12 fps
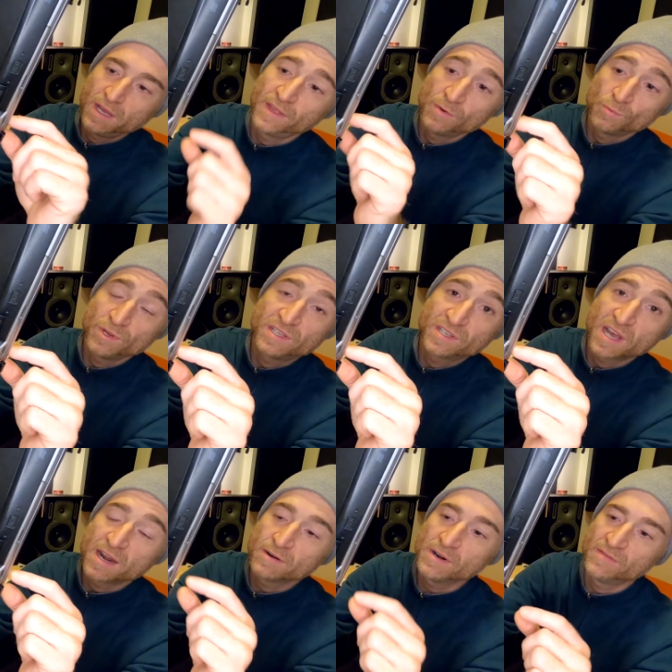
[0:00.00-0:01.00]
and then
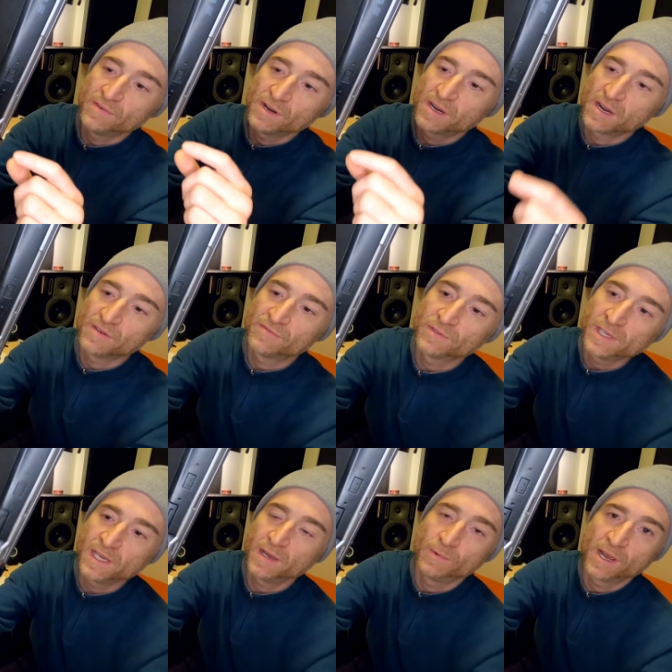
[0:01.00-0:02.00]
resolder it very
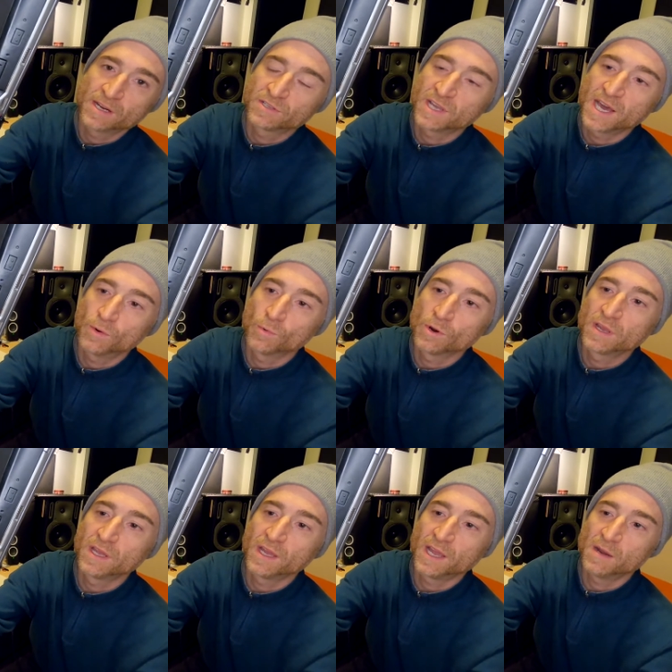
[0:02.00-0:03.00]
carefully, and we actually got it
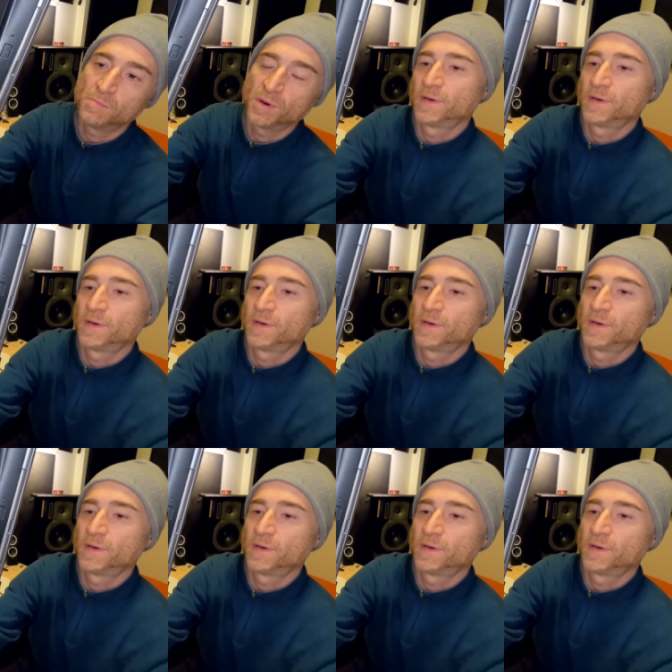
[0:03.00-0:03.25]
working again,